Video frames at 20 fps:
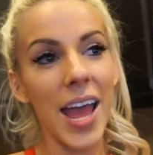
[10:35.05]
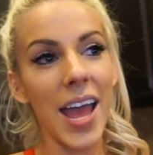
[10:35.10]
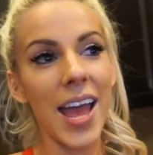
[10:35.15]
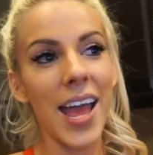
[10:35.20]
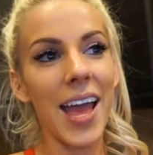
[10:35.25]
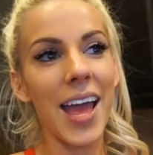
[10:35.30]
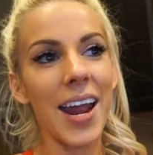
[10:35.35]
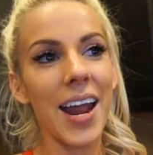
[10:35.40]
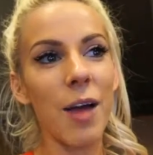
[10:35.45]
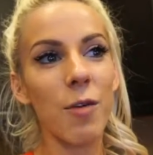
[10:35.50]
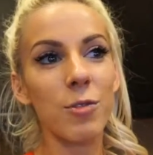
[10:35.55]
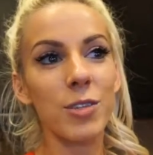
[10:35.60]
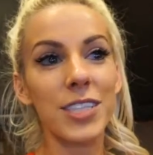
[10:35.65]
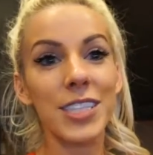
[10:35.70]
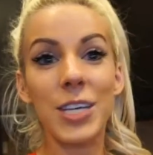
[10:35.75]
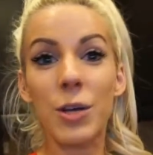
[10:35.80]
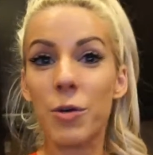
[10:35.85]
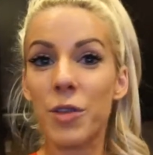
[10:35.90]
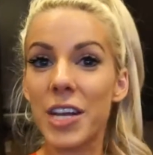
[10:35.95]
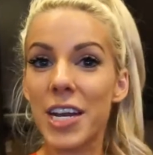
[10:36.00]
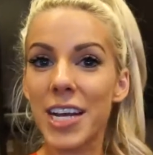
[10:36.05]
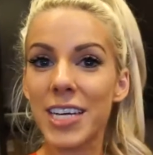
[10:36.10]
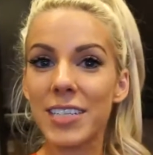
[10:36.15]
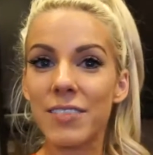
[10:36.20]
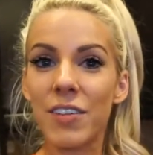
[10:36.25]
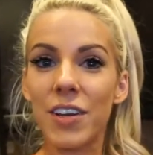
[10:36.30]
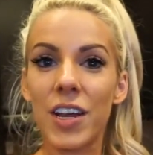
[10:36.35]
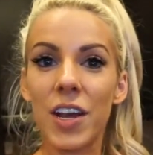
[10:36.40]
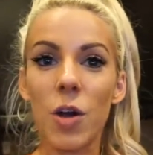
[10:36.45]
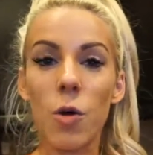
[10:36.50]
And I will see you in the next
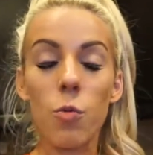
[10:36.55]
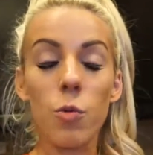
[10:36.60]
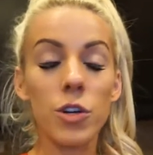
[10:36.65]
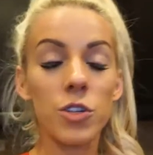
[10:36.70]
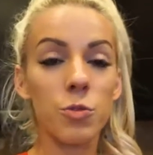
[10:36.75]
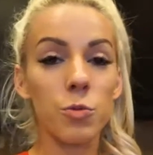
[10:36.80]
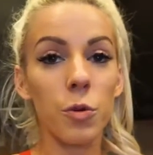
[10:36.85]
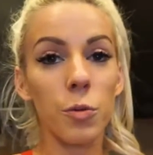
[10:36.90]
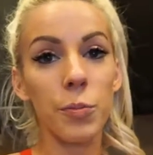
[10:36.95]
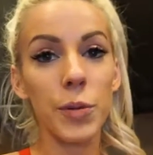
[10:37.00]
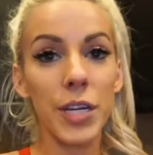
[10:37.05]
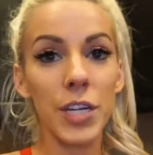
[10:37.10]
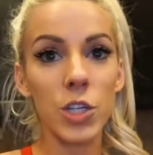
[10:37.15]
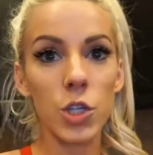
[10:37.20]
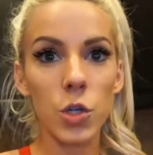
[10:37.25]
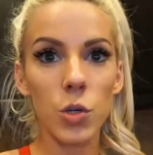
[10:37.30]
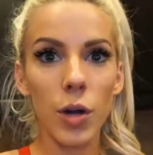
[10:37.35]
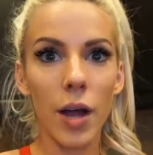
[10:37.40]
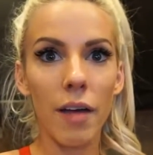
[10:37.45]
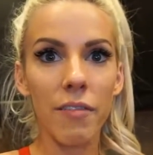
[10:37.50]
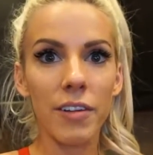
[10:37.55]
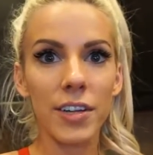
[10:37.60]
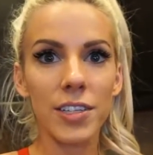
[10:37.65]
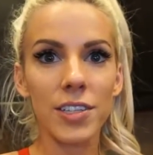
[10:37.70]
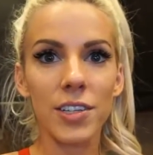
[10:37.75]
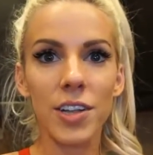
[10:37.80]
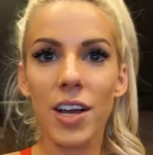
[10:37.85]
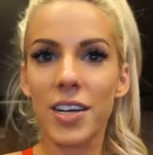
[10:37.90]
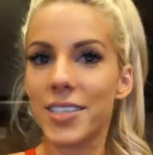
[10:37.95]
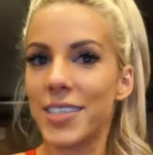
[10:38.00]
video, which will be traveling
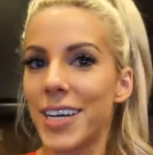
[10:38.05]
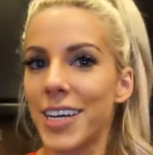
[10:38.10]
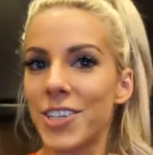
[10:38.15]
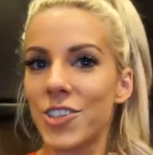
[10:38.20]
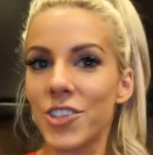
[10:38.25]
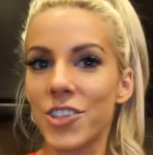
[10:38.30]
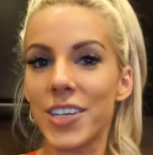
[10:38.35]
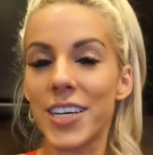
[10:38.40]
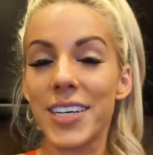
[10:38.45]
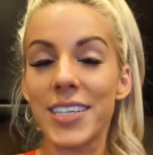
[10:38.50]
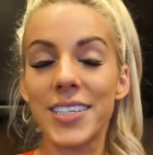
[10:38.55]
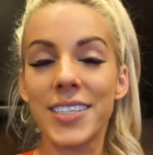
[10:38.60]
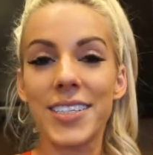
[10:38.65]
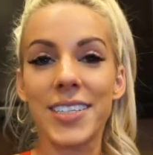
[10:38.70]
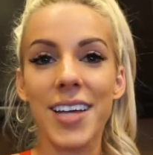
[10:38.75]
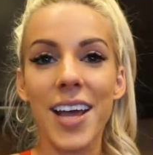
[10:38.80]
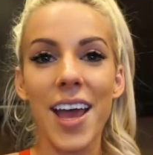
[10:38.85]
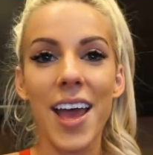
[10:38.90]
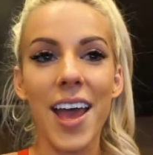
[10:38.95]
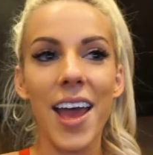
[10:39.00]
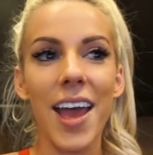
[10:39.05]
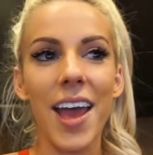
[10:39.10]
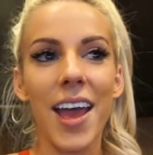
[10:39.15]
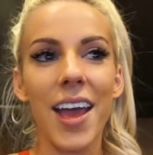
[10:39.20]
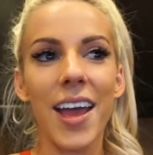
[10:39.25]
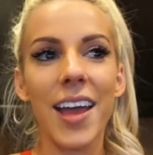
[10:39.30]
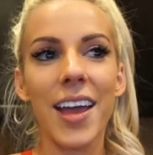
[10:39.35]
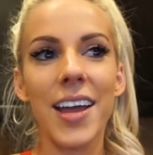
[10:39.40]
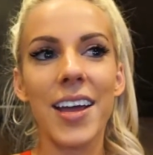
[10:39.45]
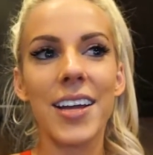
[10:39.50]
to Los Angeles
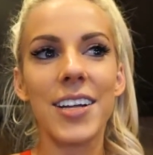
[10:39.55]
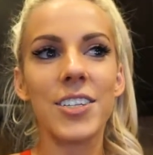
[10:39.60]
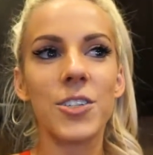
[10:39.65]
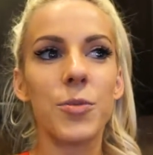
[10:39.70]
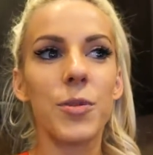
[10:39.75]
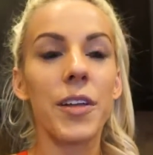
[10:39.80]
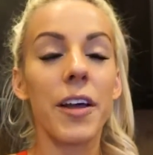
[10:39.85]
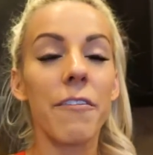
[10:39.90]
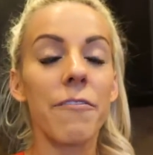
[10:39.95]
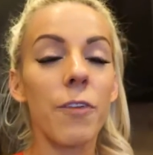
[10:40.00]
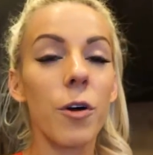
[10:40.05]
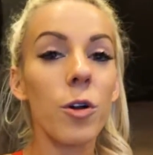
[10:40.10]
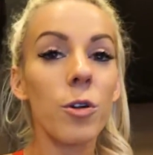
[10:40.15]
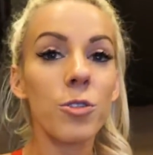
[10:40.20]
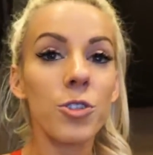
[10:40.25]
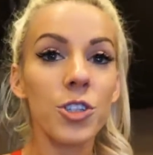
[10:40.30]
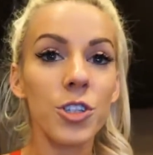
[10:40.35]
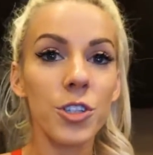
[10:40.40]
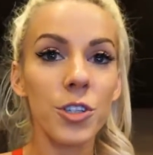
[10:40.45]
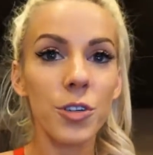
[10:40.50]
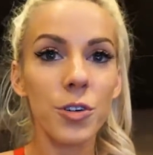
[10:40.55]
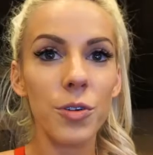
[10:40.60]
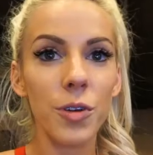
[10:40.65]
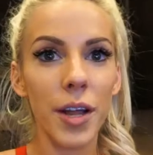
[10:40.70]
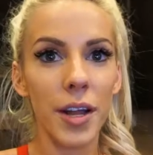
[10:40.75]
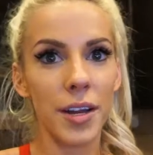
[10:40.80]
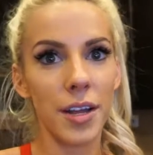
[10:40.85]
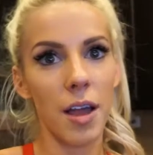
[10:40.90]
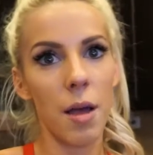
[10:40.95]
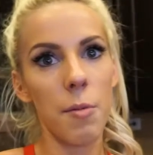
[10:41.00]
and doing that photo shoot
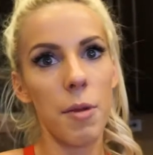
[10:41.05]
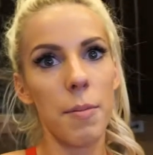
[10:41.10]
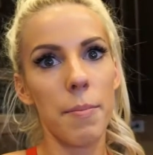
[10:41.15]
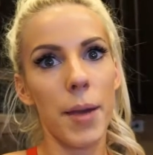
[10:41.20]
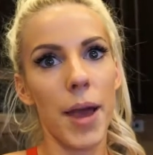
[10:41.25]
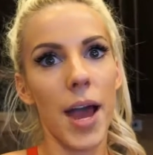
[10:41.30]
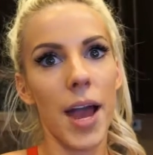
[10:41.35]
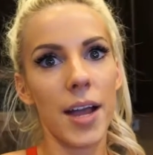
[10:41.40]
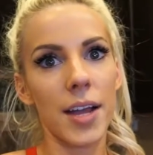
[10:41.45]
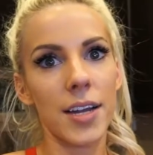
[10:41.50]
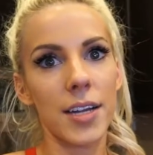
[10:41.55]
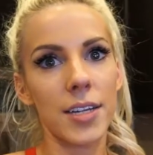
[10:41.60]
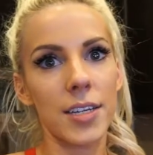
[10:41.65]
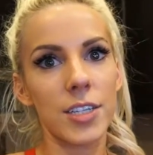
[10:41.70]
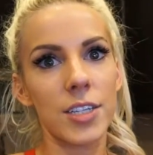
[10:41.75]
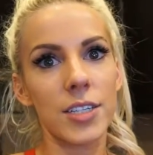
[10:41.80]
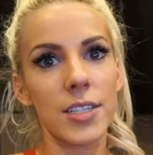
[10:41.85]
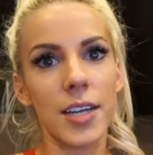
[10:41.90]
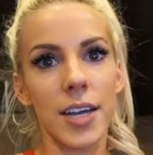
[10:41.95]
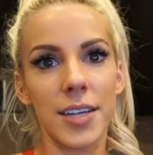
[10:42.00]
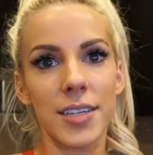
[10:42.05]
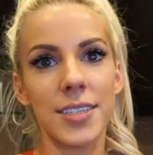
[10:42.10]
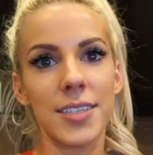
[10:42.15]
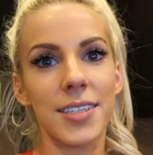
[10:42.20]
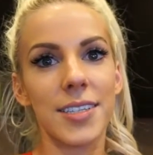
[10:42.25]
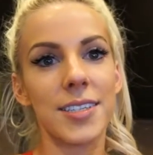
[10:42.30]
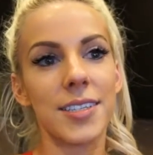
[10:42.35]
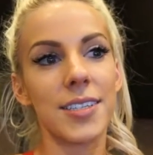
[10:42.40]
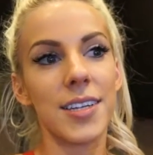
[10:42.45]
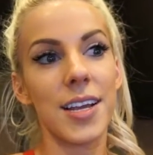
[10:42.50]
and coming back to
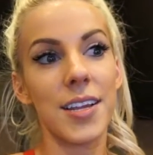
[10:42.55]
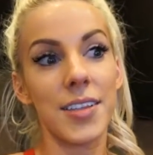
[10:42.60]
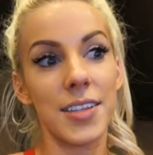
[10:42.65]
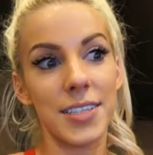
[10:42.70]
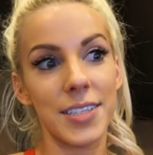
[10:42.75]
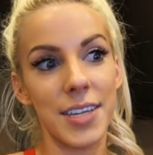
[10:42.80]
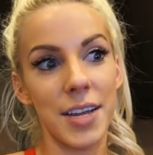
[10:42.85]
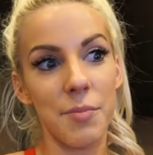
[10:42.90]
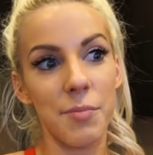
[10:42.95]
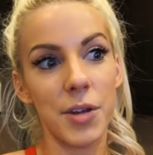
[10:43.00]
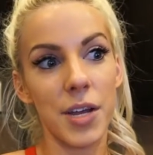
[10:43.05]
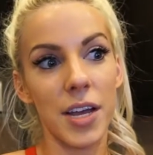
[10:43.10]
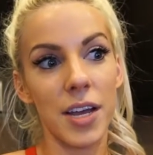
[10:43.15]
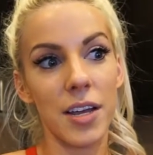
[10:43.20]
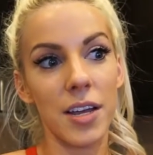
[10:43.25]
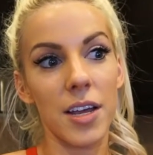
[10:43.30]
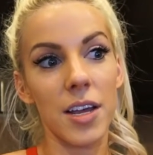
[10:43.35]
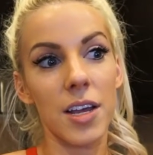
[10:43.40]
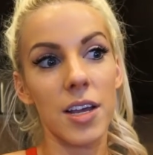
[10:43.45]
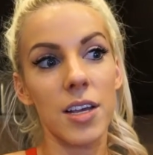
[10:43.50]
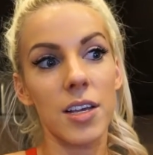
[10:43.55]
Texas in the same day.